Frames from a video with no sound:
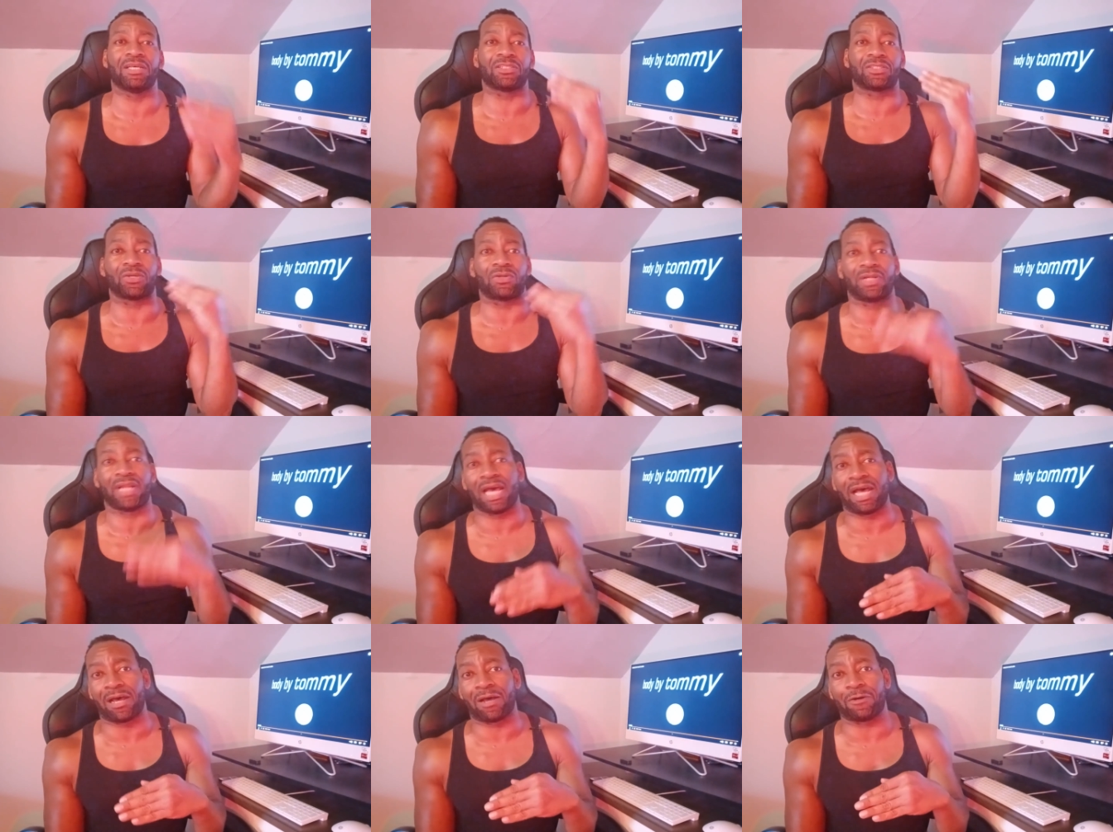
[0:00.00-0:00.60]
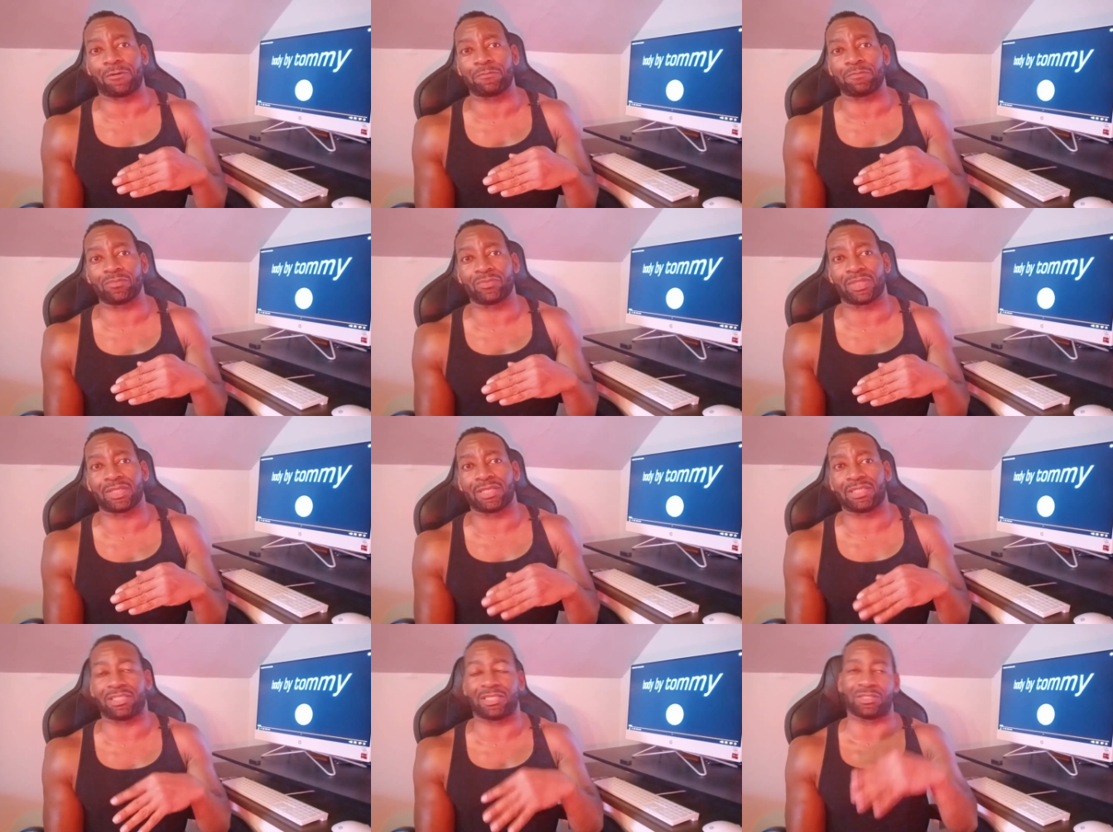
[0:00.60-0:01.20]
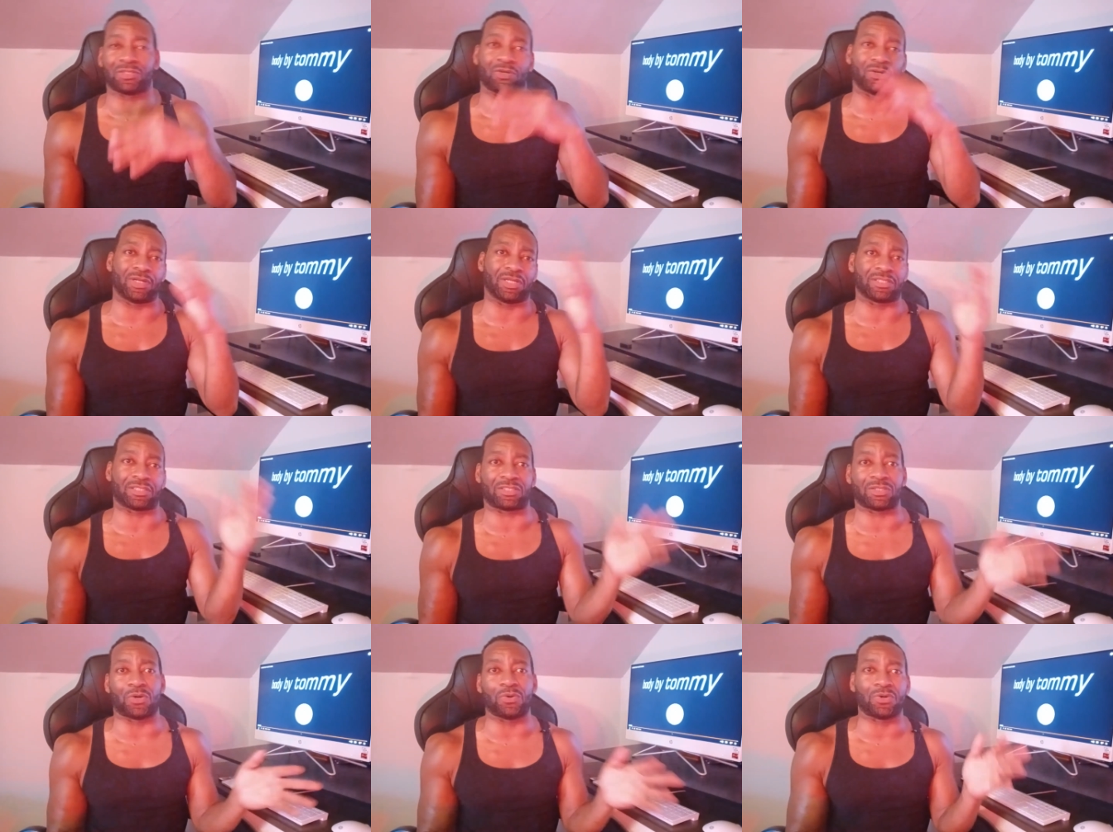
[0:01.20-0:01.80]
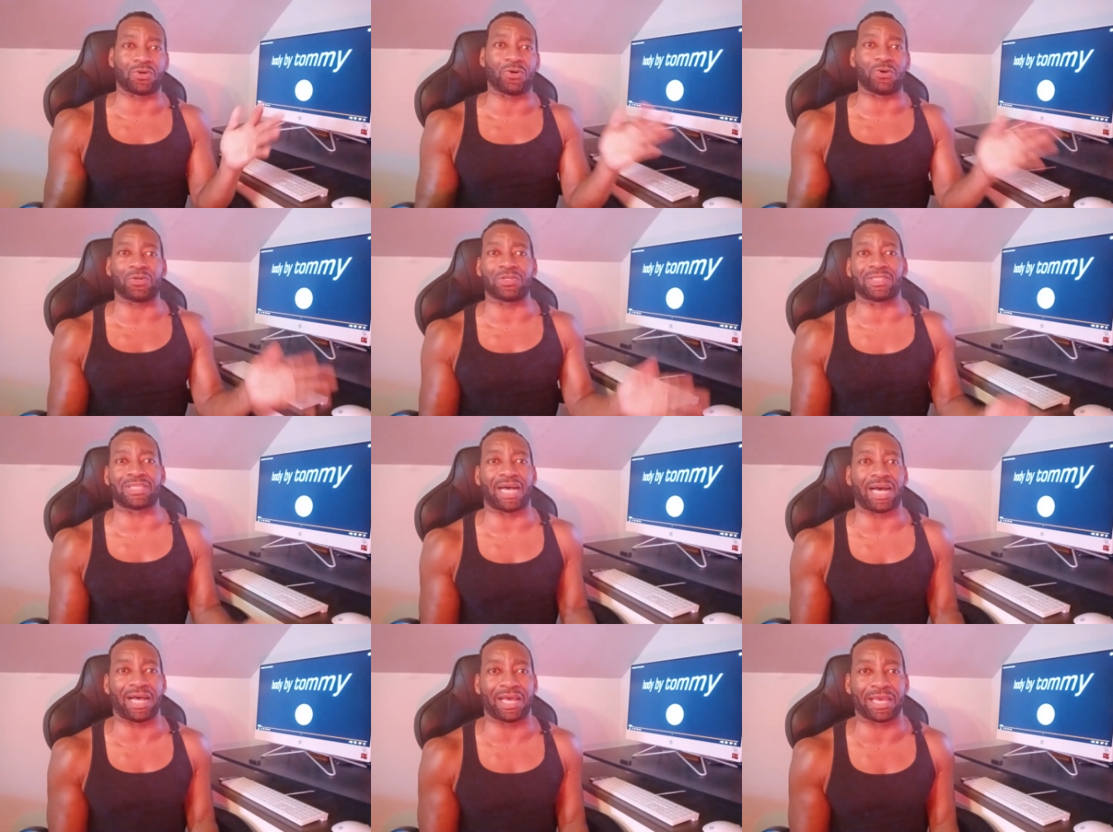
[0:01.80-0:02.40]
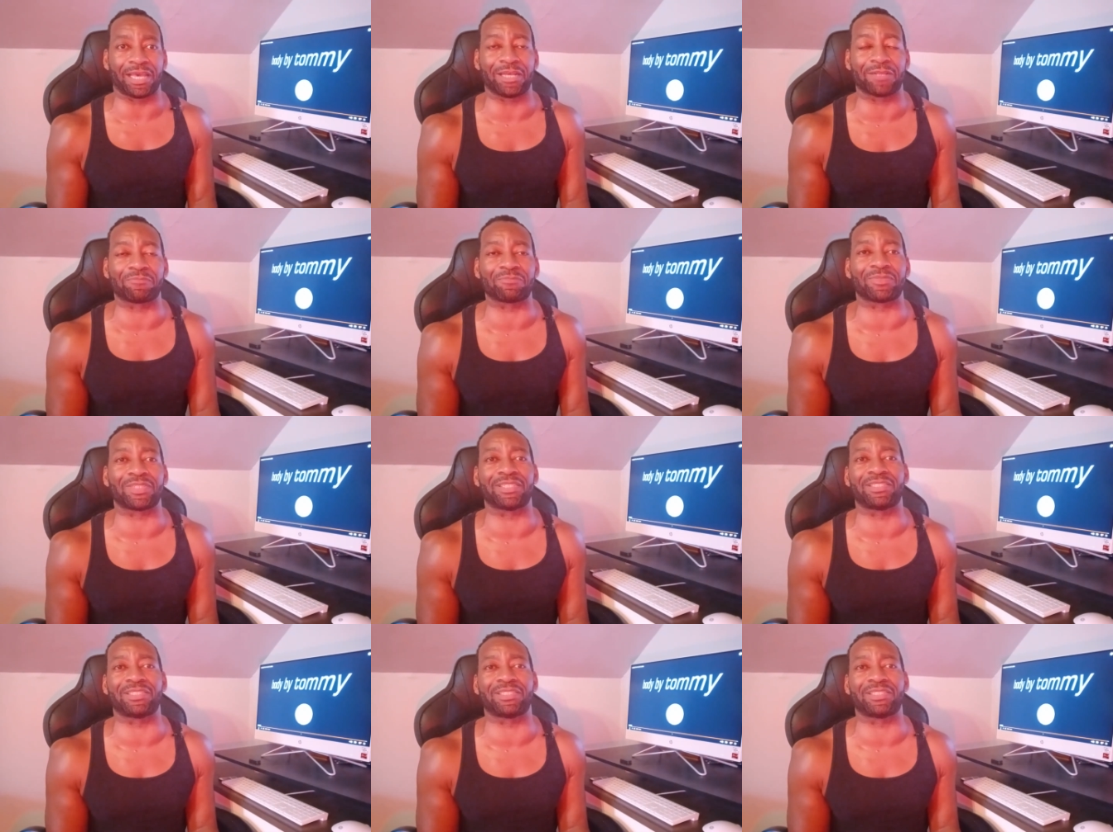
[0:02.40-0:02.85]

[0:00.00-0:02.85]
So now she's on this so-called diet.